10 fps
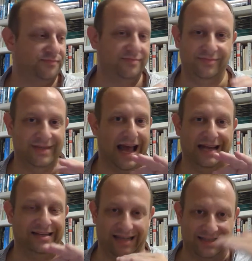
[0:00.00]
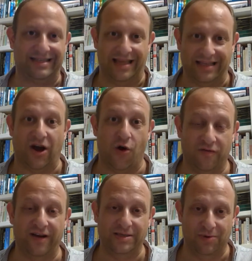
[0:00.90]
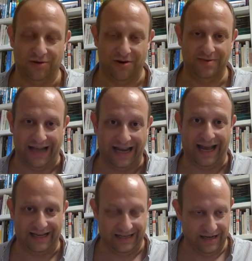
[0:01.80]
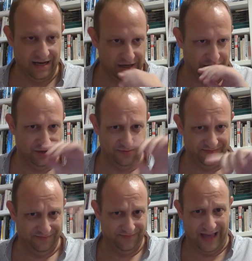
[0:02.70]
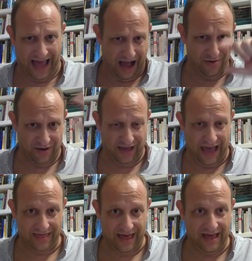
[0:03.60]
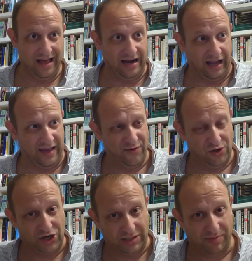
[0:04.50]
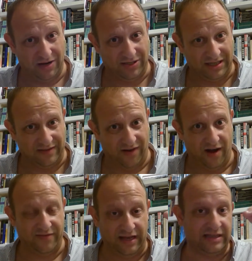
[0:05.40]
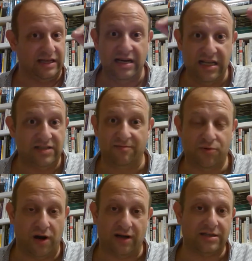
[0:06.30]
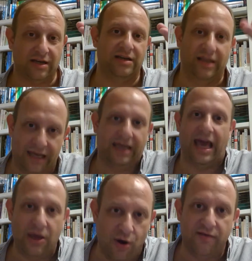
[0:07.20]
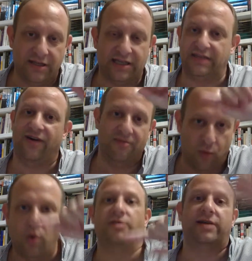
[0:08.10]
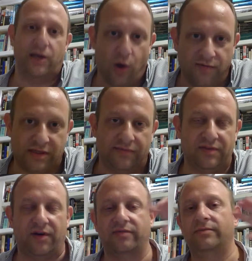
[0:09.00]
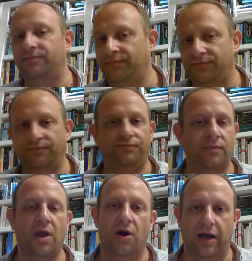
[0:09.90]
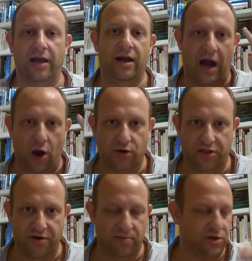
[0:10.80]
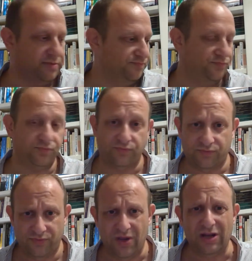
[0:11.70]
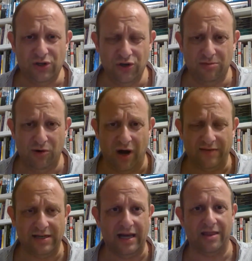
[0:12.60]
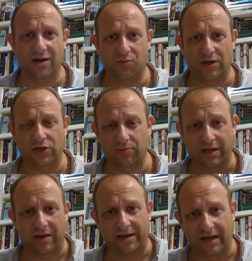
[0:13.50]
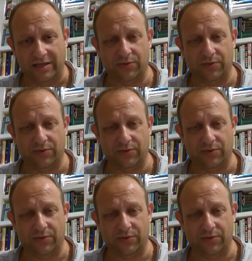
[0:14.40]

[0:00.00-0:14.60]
And as I say, there's a whole Facebook group dedicated to how you can get there. Like if you're just below 65, there's a list of products that can get you over the 65 but won't take you over 75. Okay, I ordered 3 books. 2 of them arrived today. The third one should be coming next week.